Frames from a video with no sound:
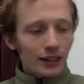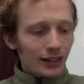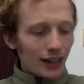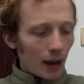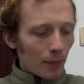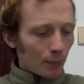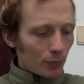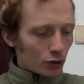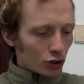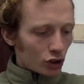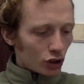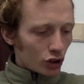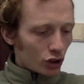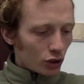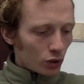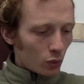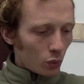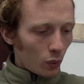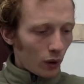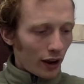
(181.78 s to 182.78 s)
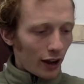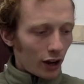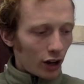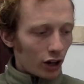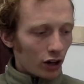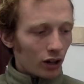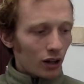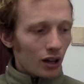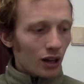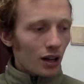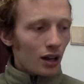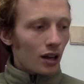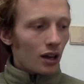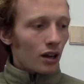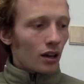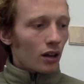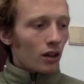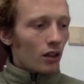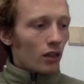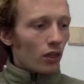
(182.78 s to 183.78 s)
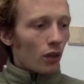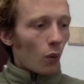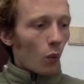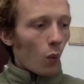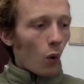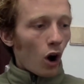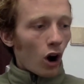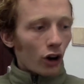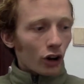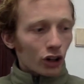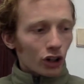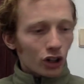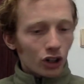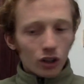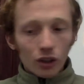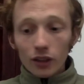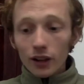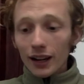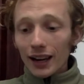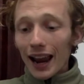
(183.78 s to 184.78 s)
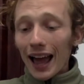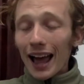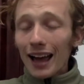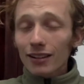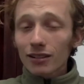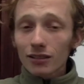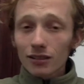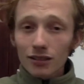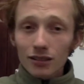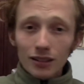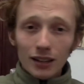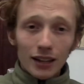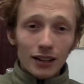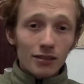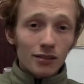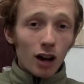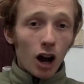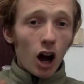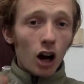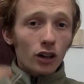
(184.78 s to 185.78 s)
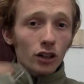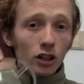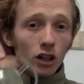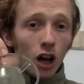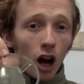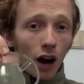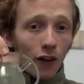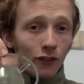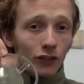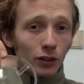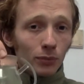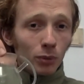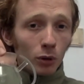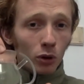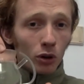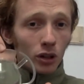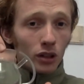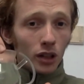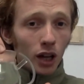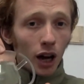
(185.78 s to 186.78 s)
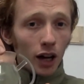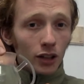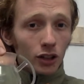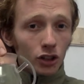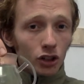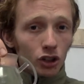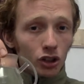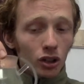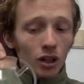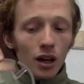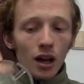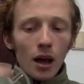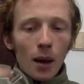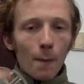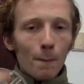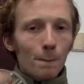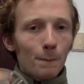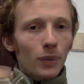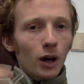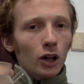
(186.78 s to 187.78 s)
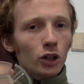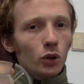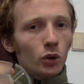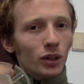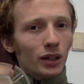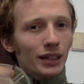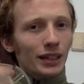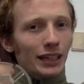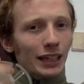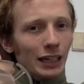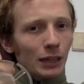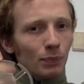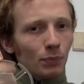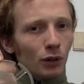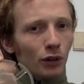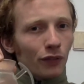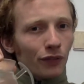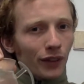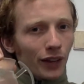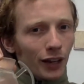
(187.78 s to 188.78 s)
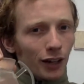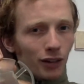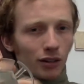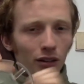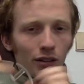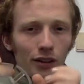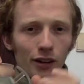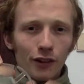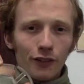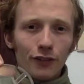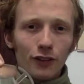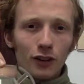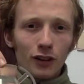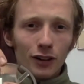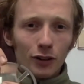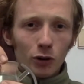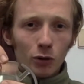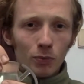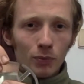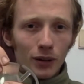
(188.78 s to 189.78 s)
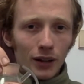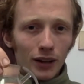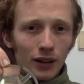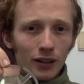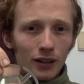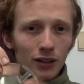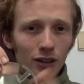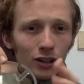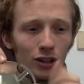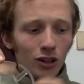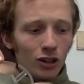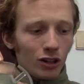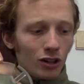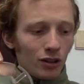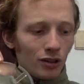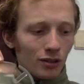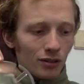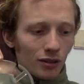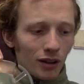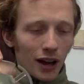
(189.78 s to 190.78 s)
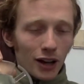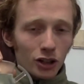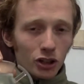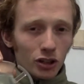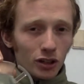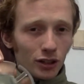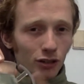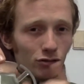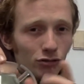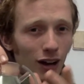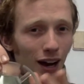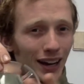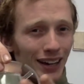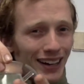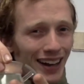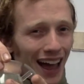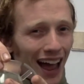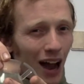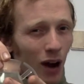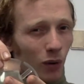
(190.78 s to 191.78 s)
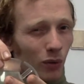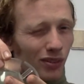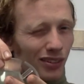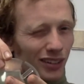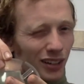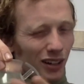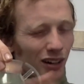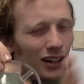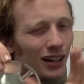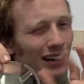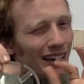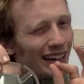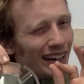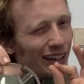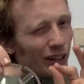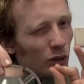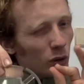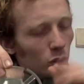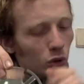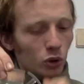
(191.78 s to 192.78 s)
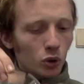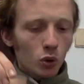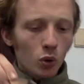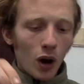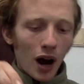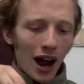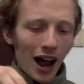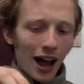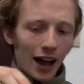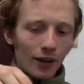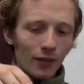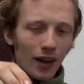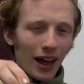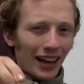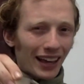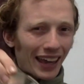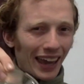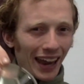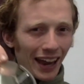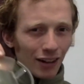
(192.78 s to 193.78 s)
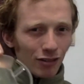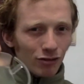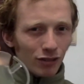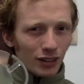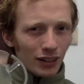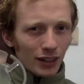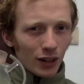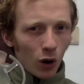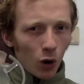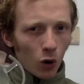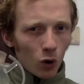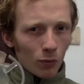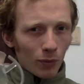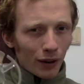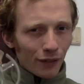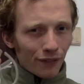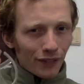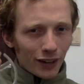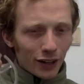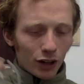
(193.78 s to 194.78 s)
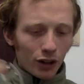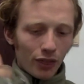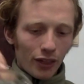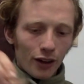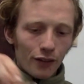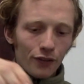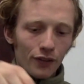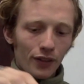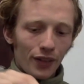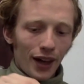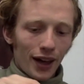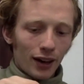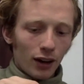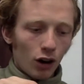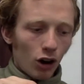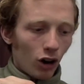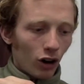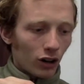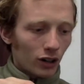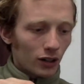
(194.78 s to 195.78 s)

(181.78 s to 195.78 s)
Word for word: temperature where the water, the glass is uncomfortable to touch, but you can keep your fingers there for a little bit. So actually right now it's still a little too hot. I can't really hold my finger there for that long.